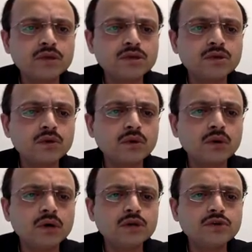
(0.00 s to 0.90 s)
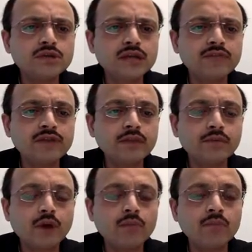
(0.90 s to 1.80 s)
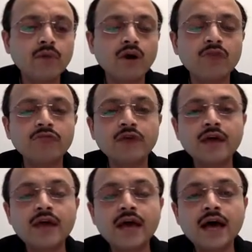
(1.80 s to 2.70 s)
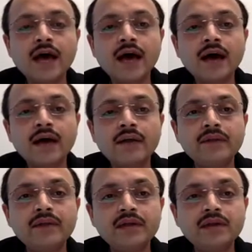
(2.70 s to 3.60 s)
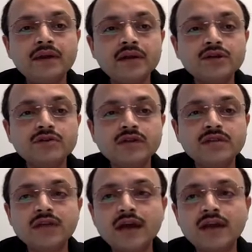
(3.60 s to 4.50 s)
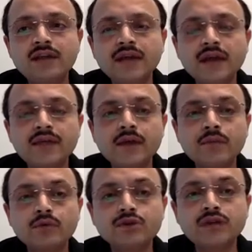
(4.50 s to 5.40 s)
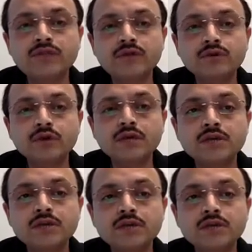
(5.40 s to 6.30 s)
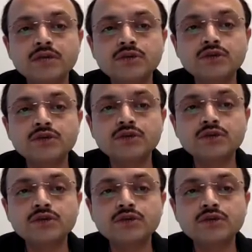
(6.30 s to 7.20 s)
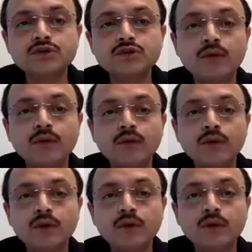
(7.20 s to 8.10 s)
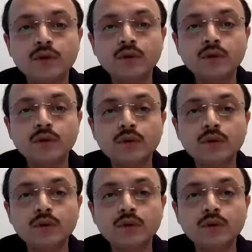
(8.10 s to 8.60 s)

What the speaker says: So to deal with the problem of the degradation of dsRNA, the another approach that we took is to take a modified oligonucleotide.